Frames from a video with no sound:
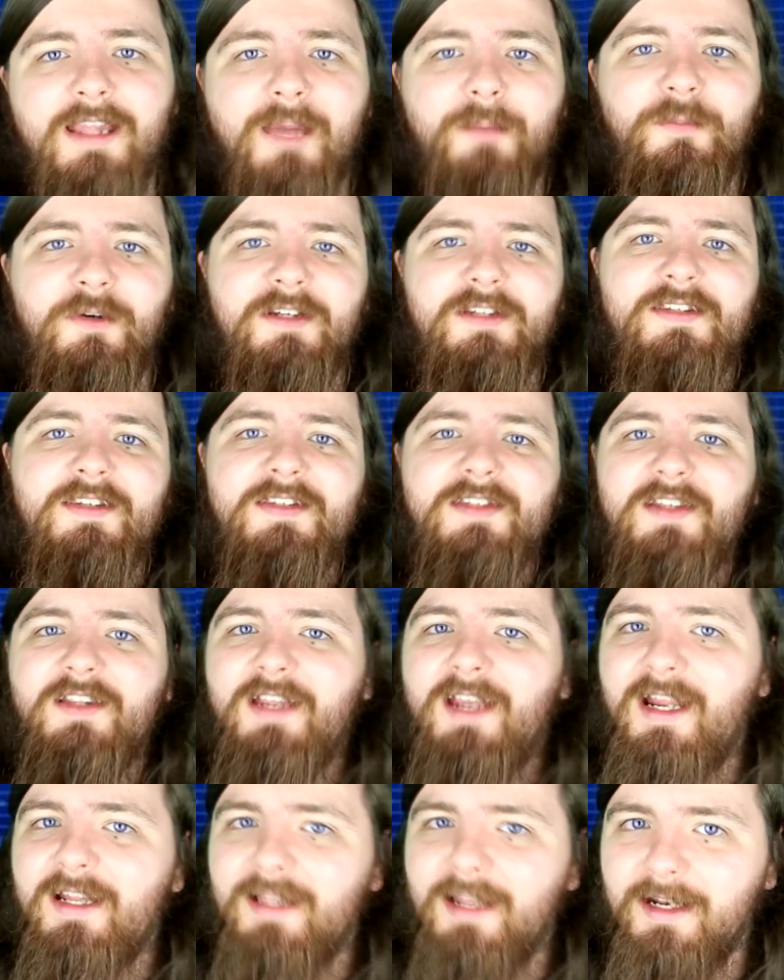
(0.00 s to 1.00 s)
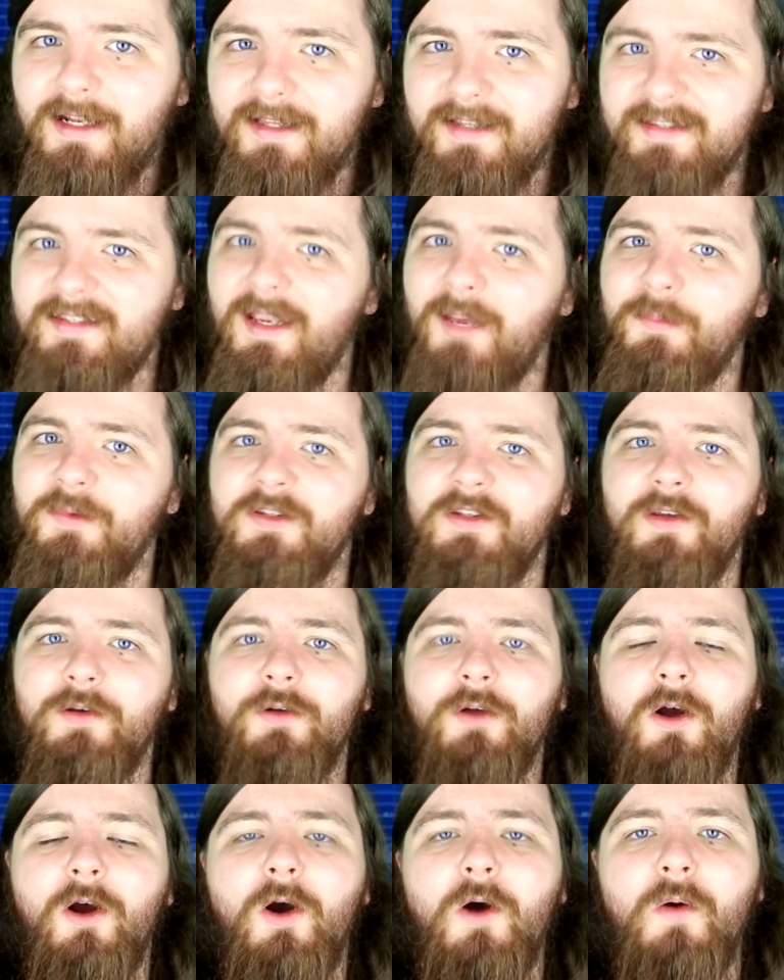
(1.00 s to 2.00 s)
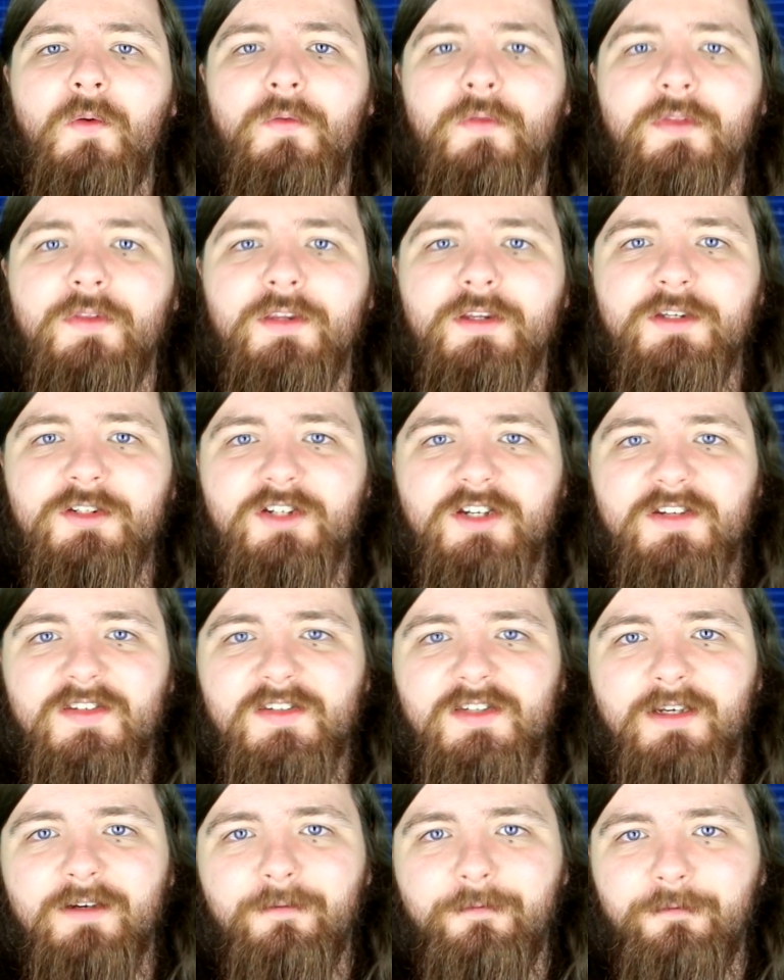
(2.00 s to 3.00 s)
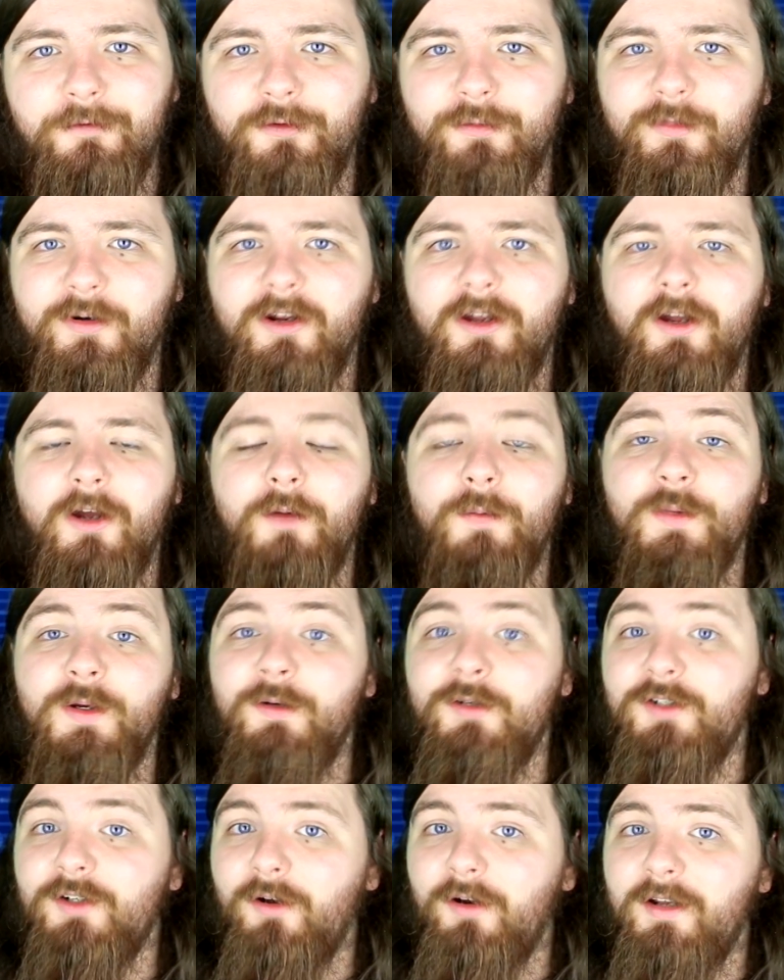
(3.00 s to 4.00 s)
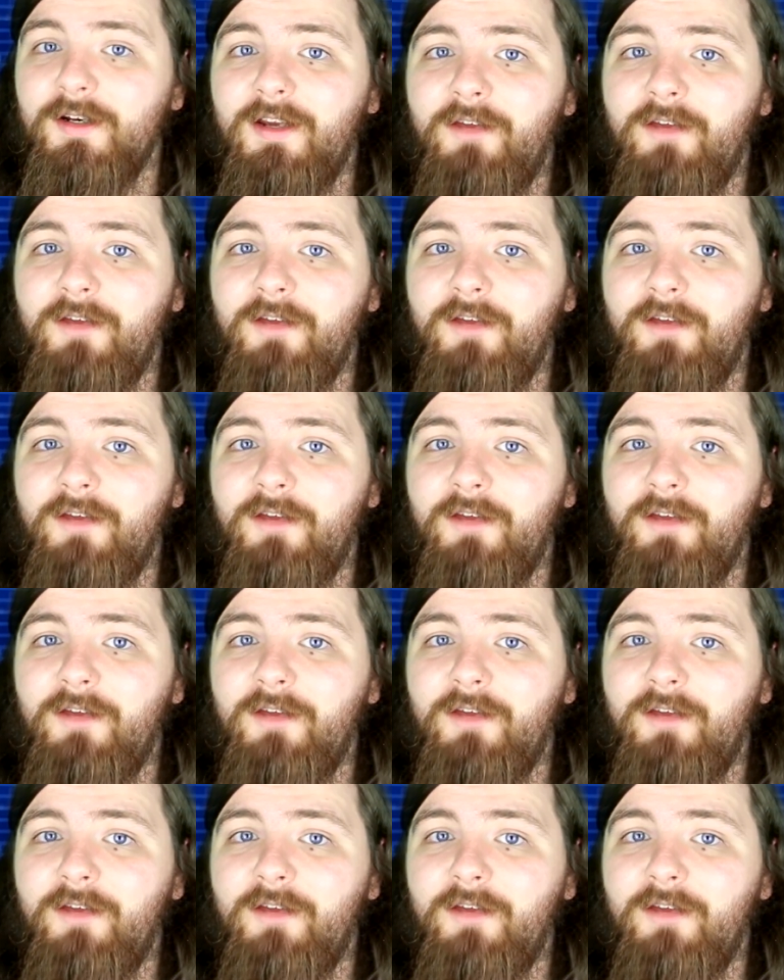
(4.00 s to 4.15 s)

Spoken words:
That brings us to the end then of this episode of the GC Informer, and I hope you enjoyed it.